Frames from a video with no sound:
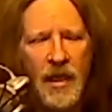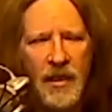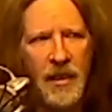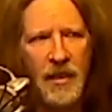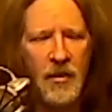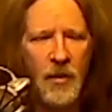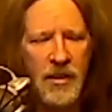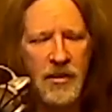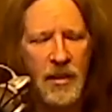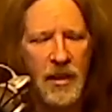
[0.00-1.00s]
and he had a
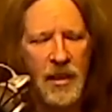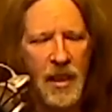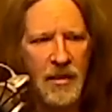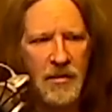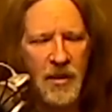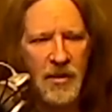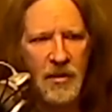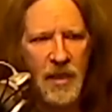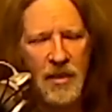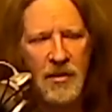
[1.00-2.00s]
question, and he asked
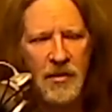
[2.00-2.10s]
Mr. Keshe.